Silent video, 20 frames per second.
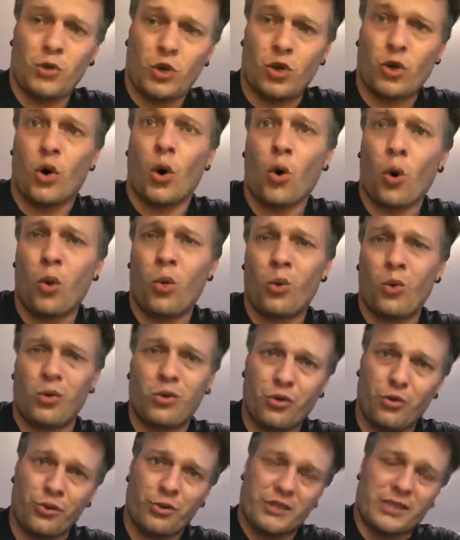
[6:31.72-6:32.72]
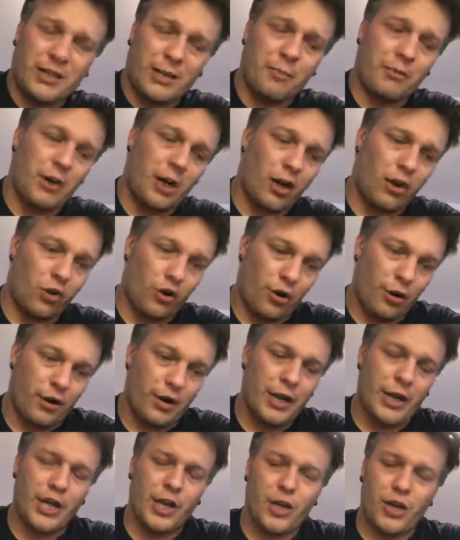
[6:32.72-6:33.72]
gold or some color.
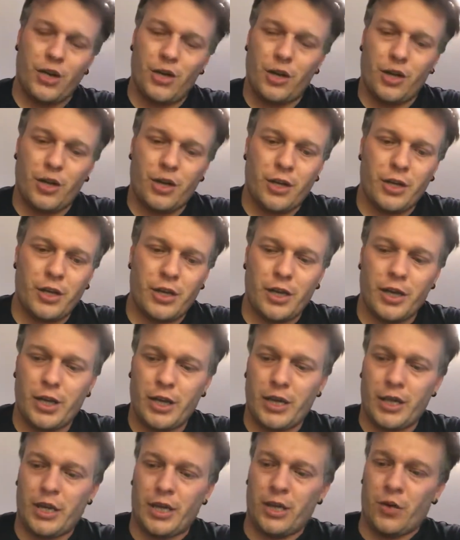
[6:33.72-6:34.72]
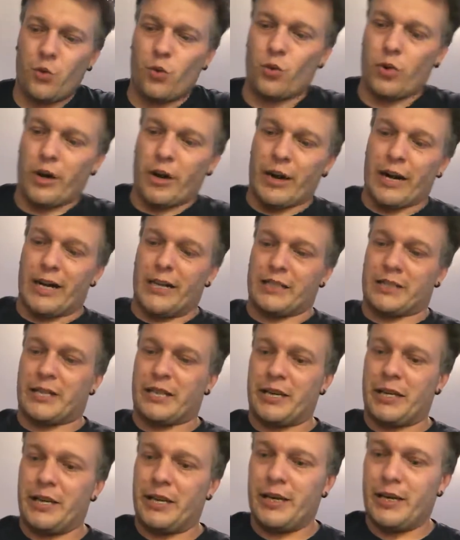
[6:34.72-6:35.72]
Whereas
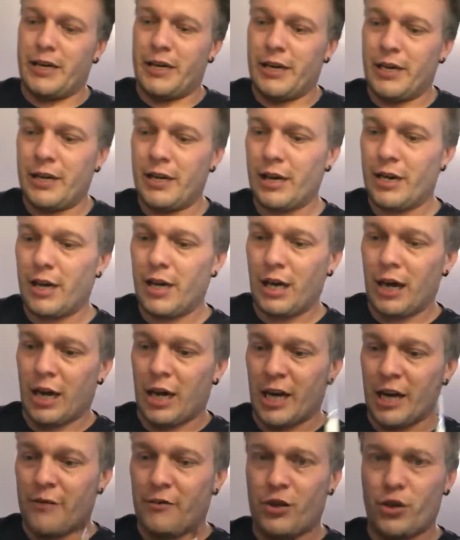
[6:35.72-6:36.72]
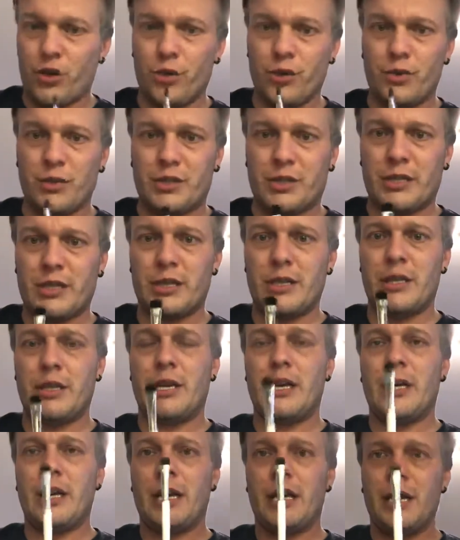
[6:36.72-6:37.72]
I've used
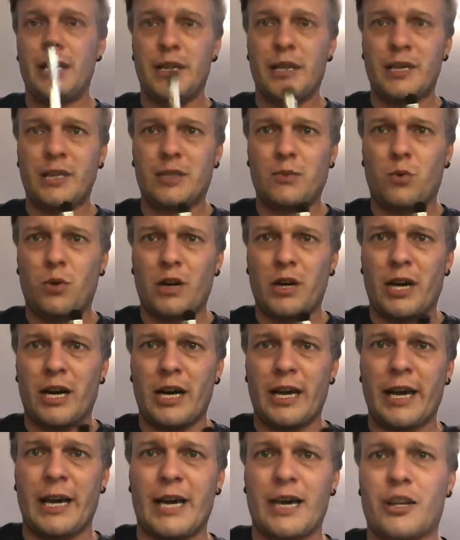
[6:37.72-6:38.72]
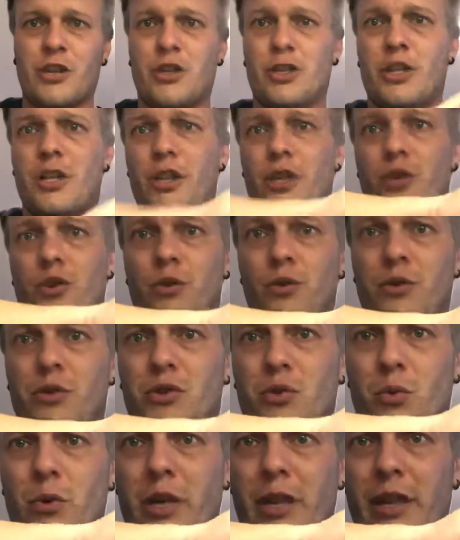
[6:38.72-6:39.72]
this one, I actually used
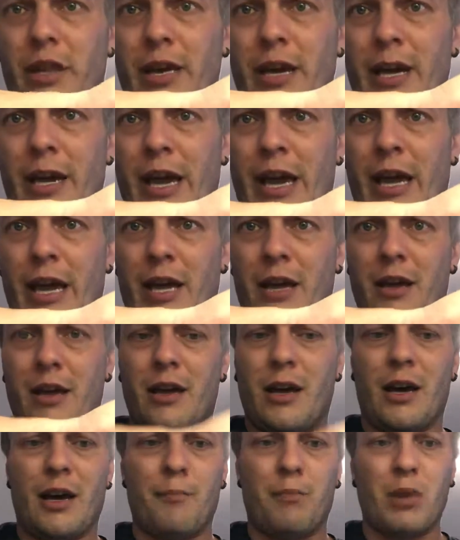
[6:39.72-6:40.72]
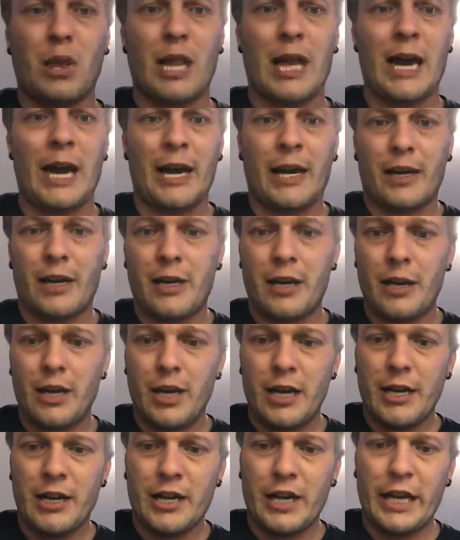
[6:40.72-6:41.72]
with a black.
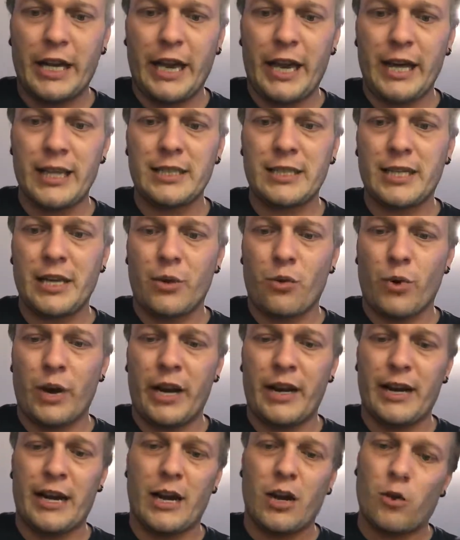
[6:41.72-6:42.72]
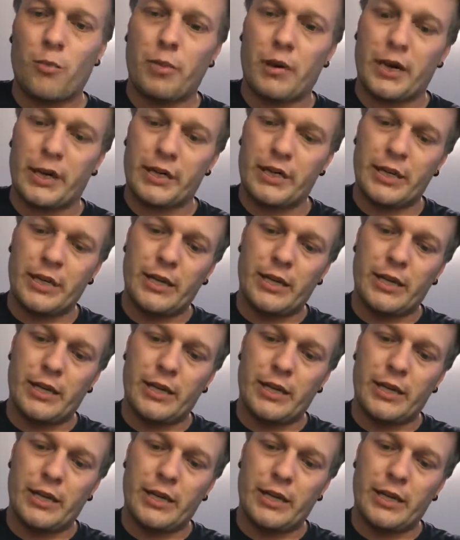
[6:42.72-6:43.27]
Now you can't see it right now, but